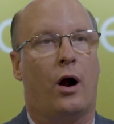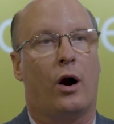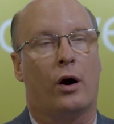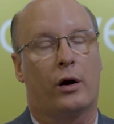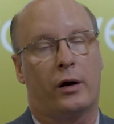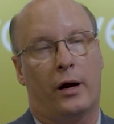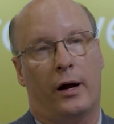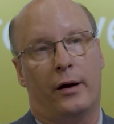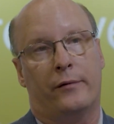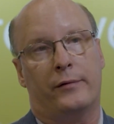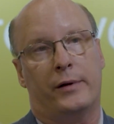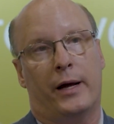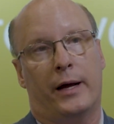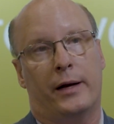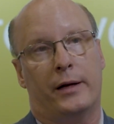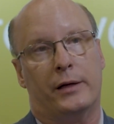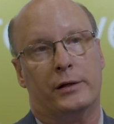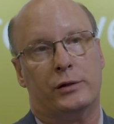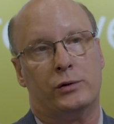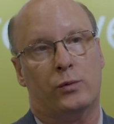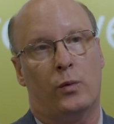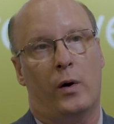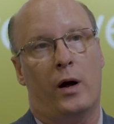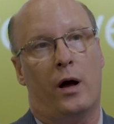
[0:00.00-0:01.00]
archive data
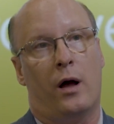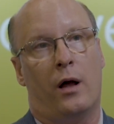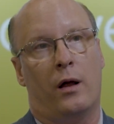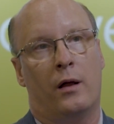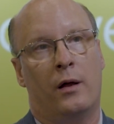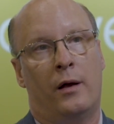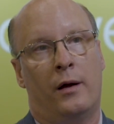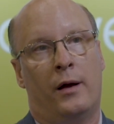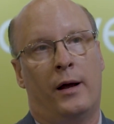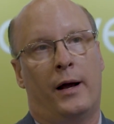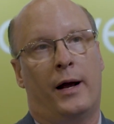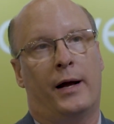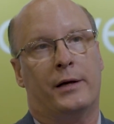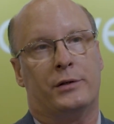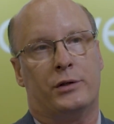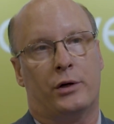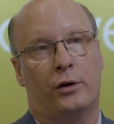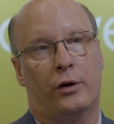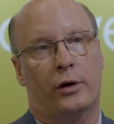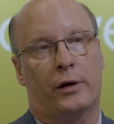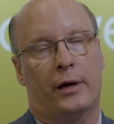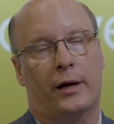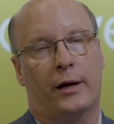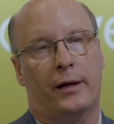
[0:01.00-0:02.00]
as well as
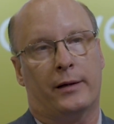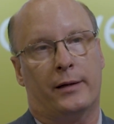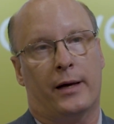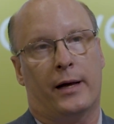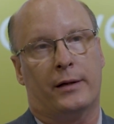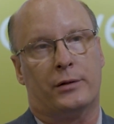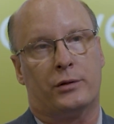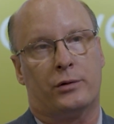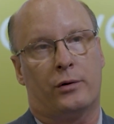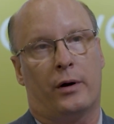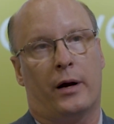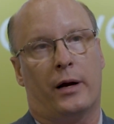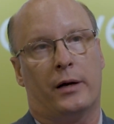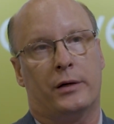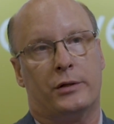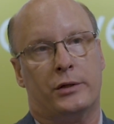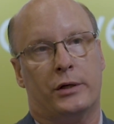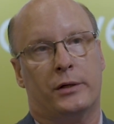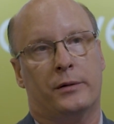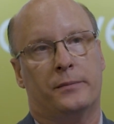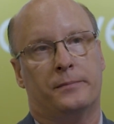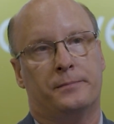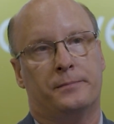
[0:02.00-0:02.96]
they're looking at that strategy.